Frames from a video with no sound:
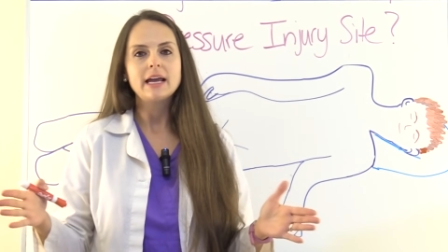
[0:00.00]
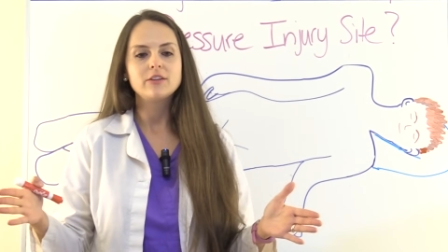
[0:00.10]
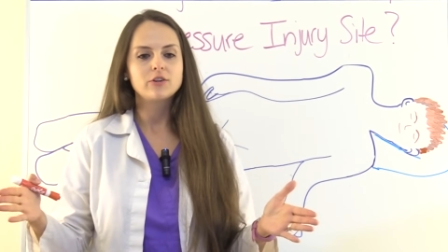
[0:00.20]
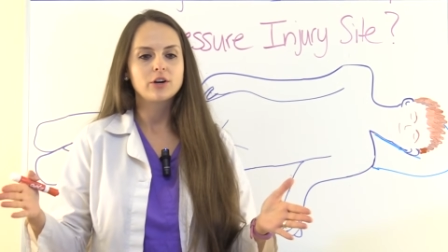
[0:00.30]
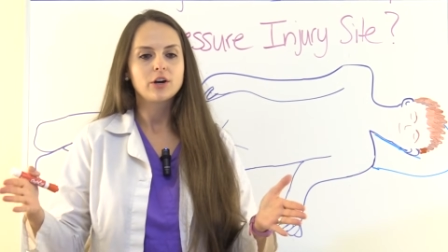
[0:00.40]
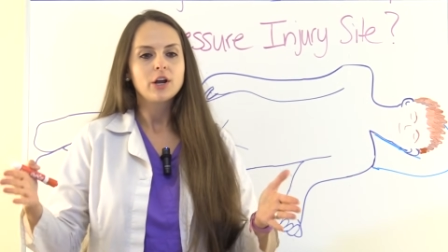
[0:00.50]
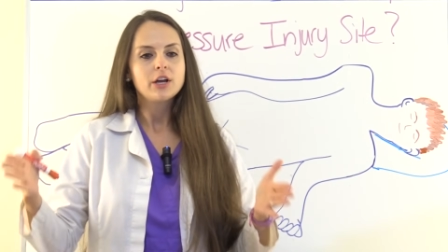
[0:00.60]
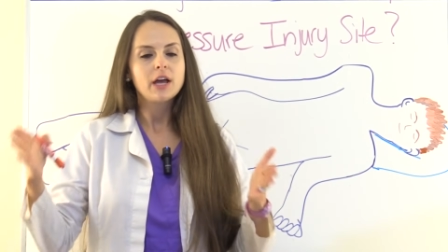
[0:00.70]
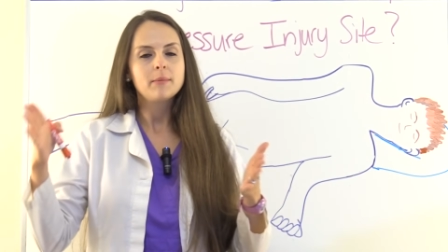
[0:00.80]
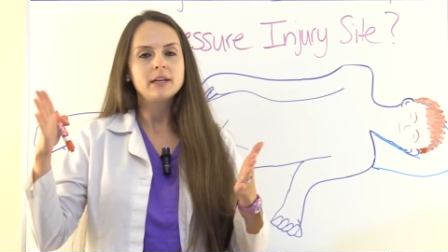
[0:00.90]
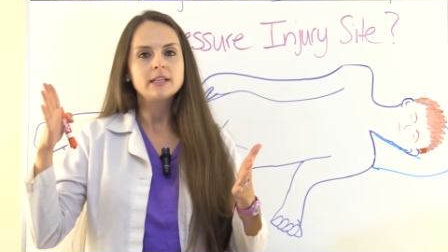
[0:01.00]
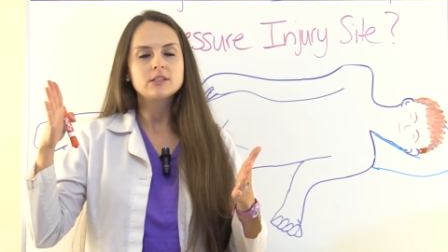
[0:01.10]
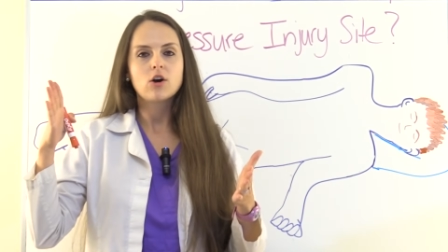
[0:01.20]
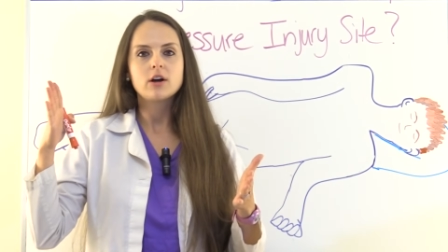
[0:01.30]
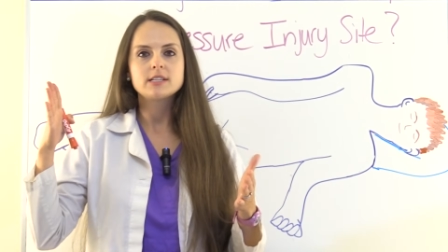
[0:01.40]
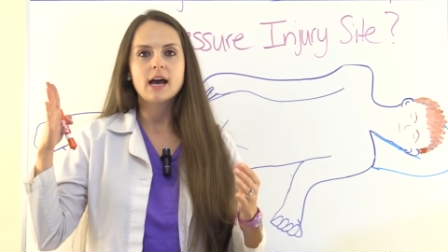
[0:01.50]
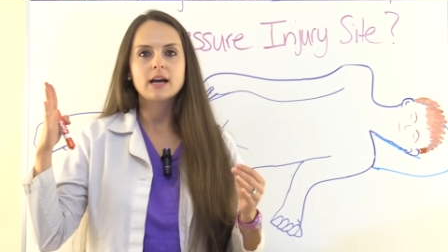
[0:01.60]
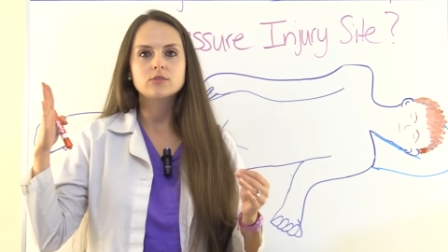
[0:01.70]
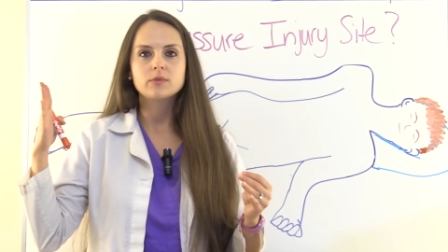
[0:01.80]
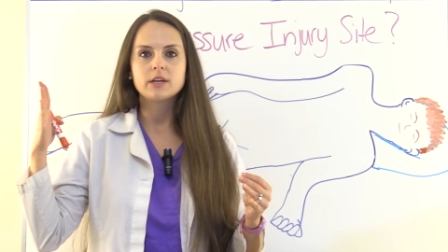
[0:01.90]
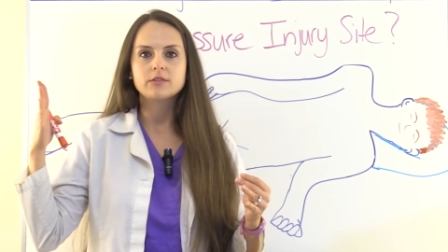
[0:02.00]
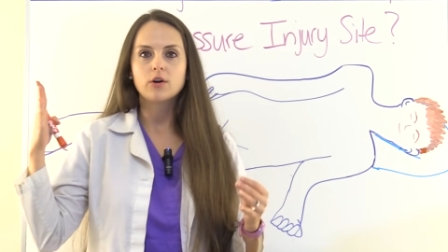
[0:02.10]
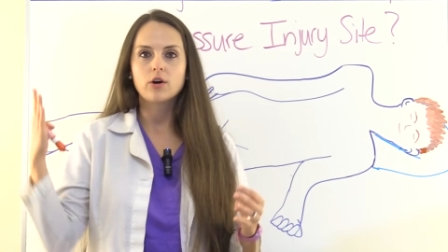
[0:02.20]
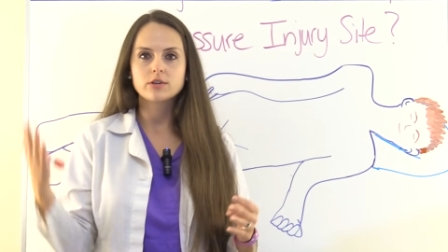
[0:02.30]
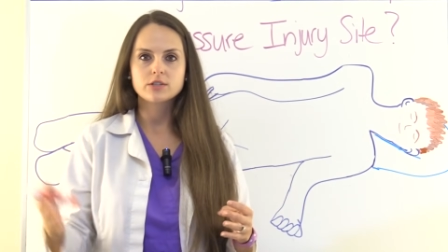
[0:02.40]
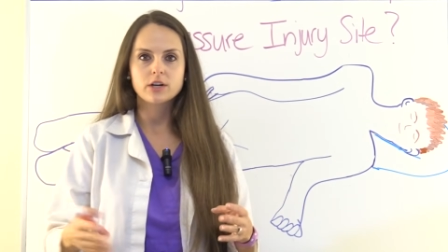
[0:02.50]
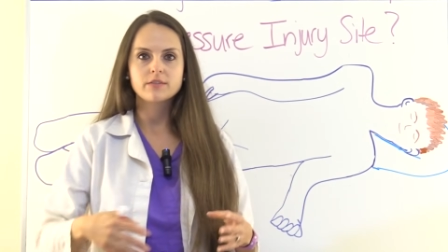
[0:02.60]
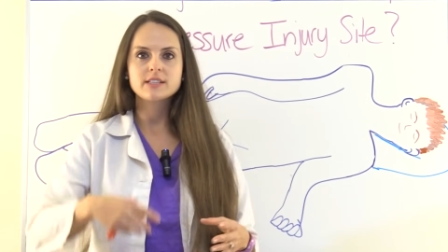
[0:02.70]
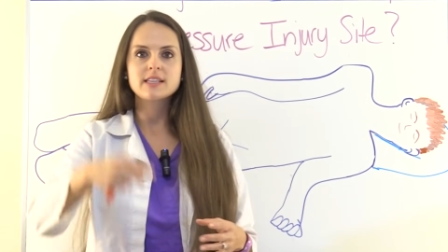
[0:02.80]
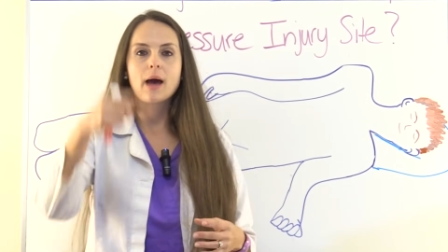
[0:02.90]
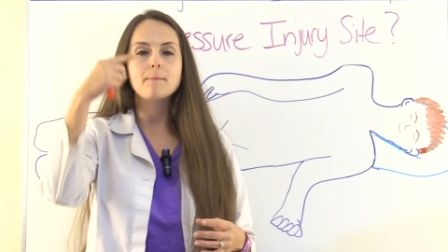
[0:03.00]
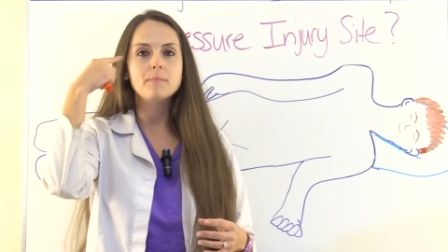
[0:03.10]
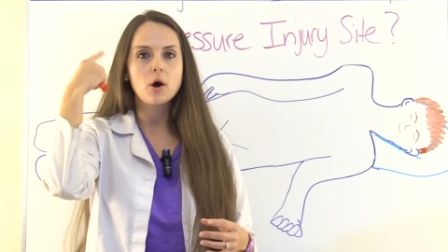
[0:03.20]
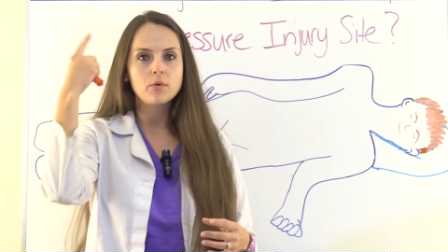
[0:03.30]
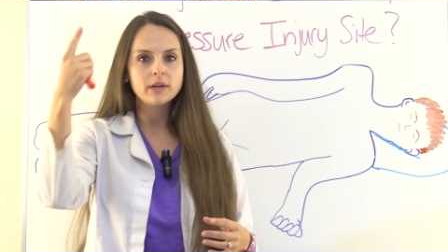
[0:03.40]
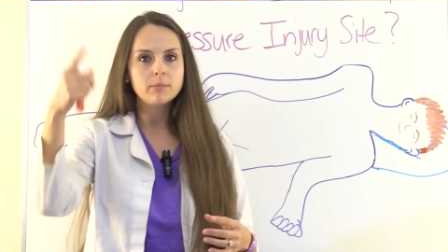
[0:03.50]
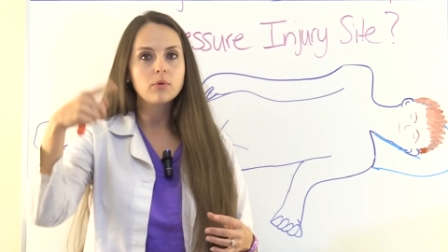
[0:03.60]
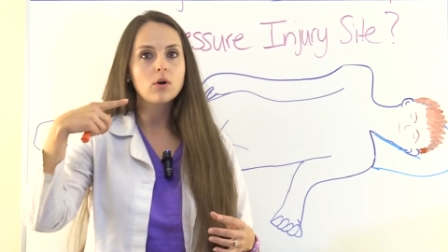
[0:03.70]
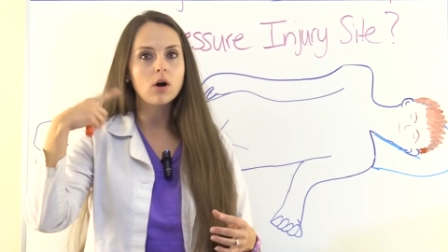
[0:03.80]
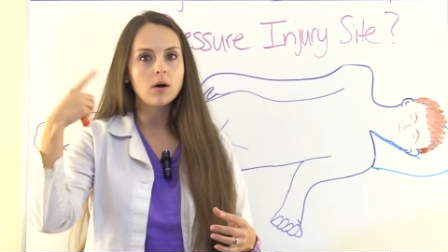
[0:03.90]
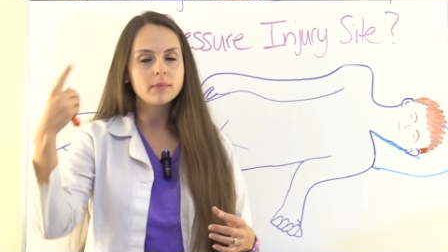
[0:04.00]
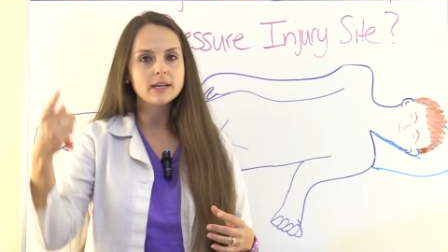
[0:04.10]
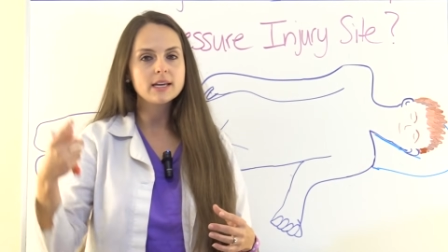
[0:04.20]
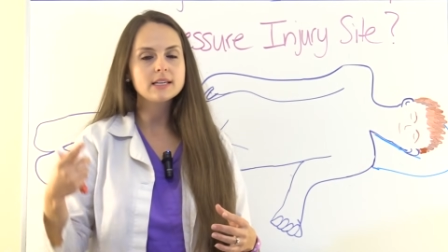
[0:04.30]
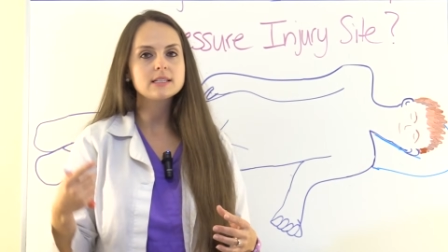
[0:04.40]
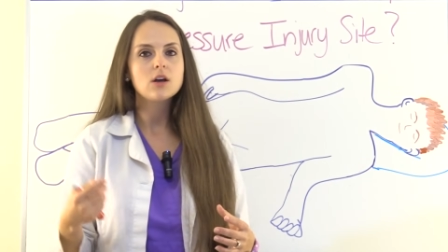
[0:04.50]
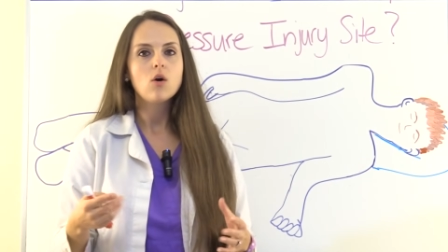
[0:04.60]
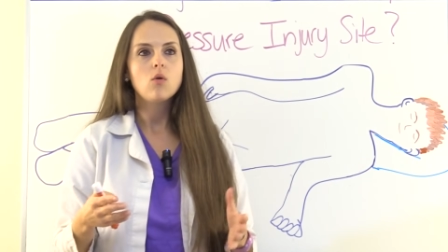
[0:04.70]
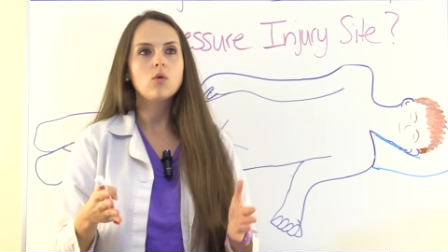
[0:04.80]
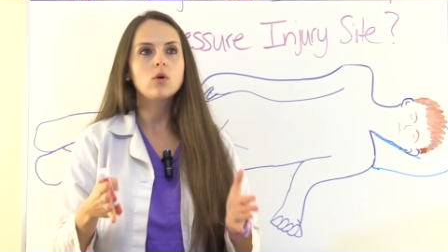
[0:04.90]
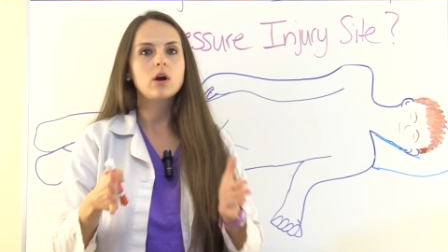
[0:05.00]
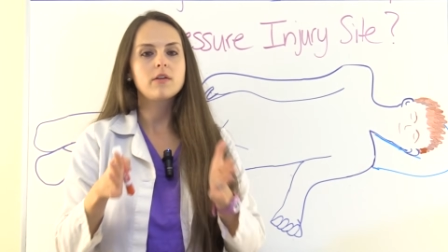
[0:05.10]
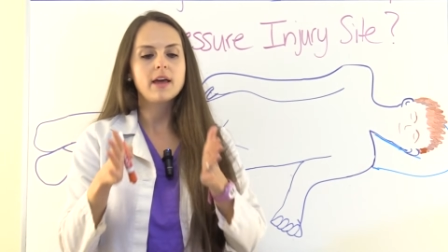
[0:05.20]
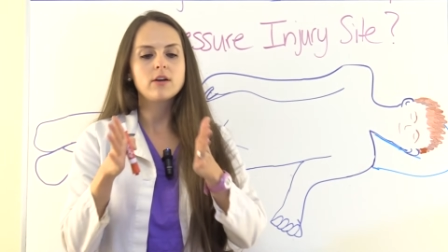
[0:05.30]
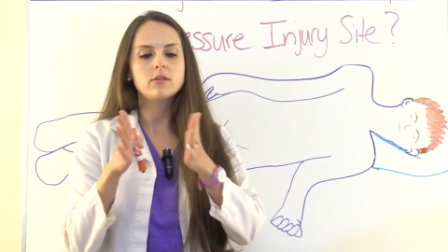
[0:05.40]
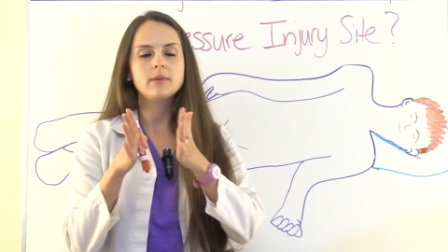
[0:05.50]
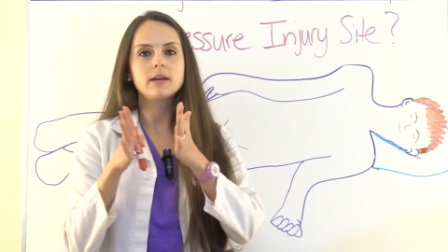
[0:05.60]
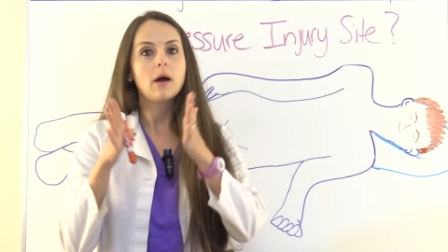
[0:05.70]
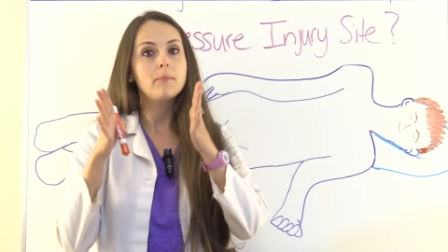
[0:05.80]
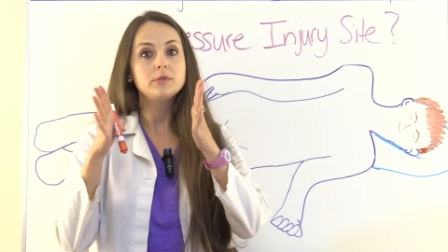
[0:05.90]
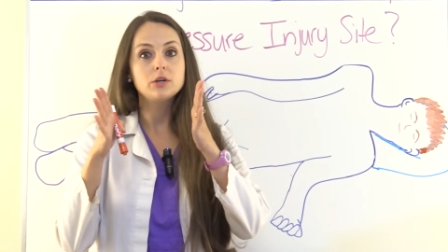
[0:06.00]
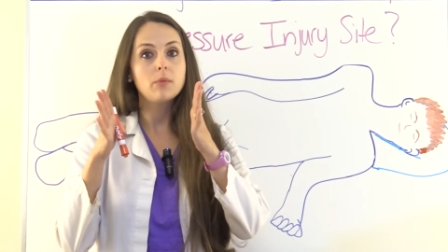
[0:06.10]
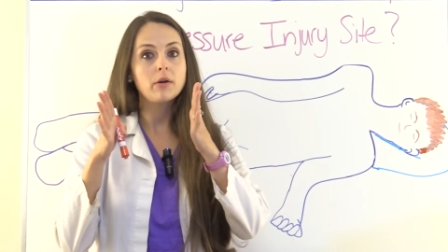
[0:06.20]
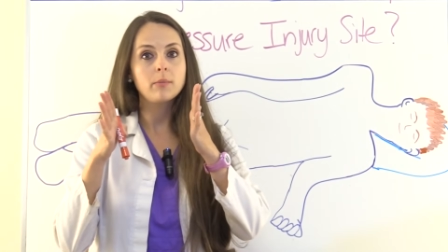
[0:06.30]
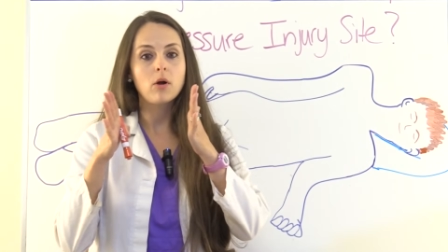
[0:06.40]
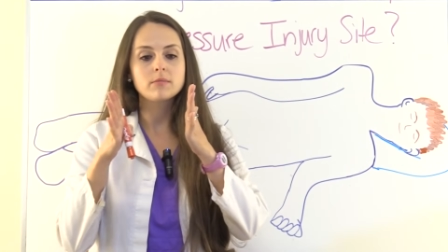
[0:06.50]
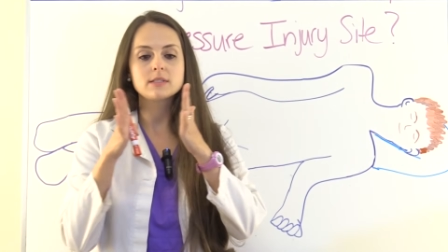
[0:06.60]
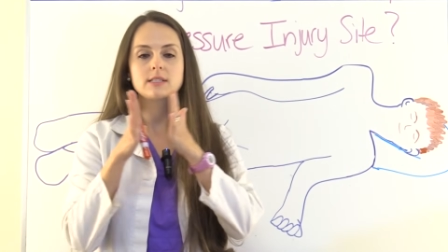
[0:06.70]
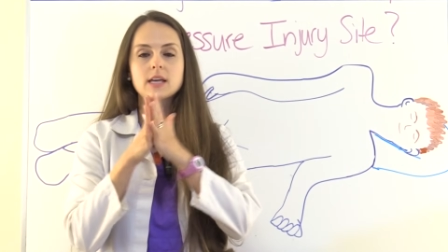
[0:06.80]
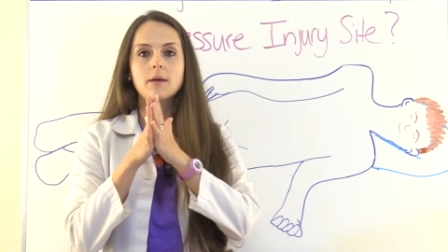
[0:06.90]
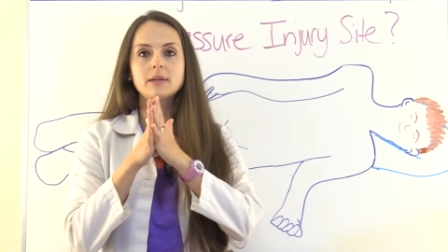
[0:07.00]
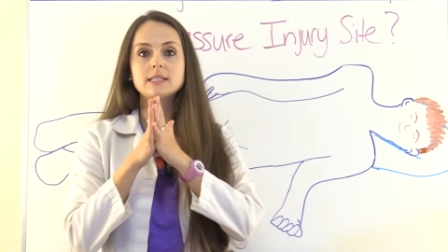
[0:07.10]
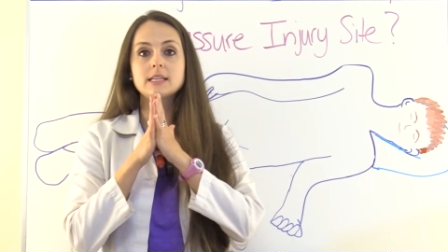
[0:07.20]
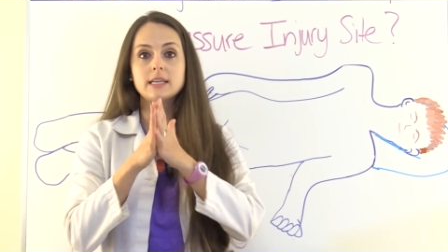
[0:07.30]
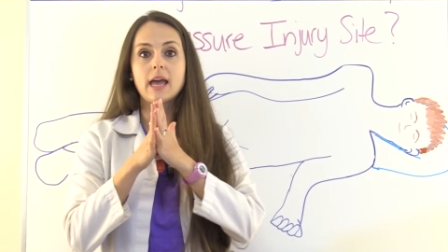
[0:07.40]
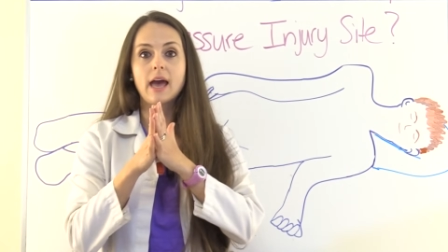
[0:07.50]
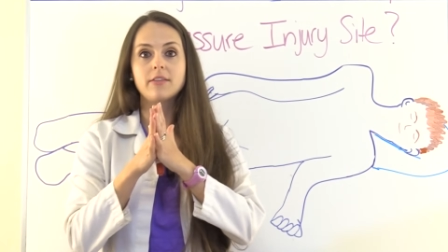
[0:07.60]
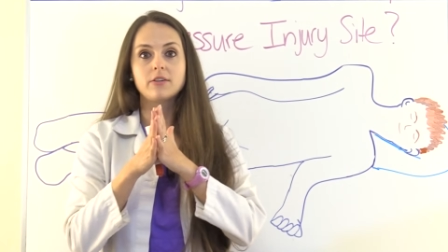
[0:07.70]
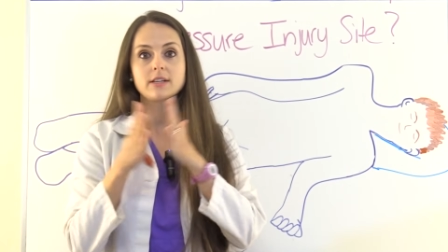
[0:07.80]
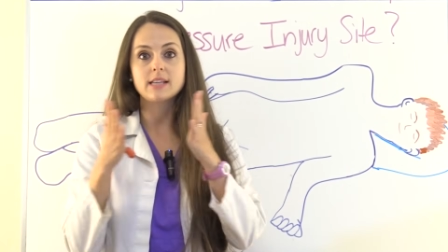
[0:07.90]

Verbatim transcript: either coming into contact with the hard surface, that bony prominence, or are they going to be uh, two bony prominences coming together?